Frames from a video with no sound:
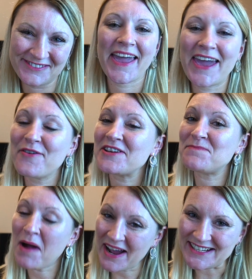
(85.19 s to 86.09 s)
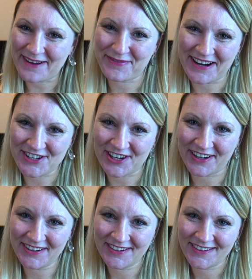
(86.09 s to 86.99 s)
Here is my
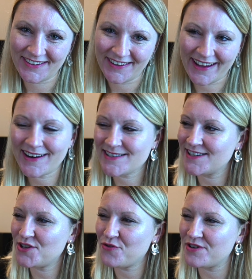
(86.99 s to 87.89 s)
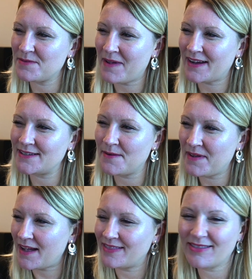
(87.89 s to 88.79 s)
definition, and as a tourism
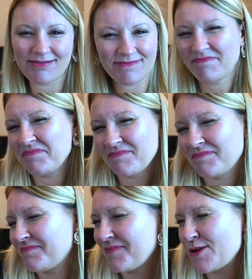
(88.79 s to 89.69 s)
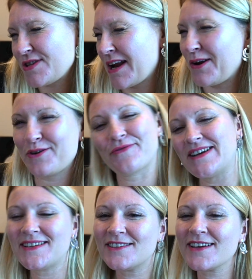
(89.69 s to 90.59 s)
academic who's done a lot of
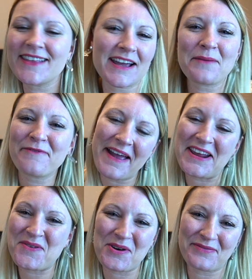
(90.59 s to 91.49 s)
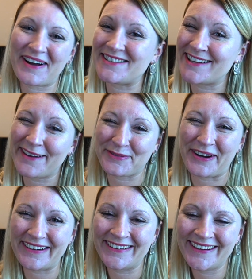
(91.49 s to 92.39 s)
research, I think I'm fairly qualified to give
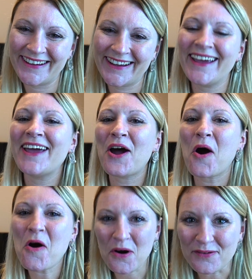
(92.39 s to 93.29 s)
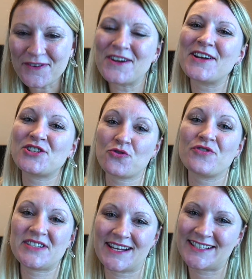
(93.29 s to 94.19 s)
one, of a
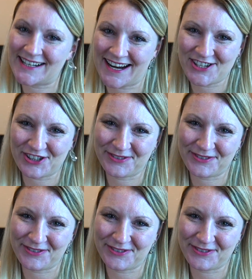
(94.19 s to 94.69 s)
tourist destination.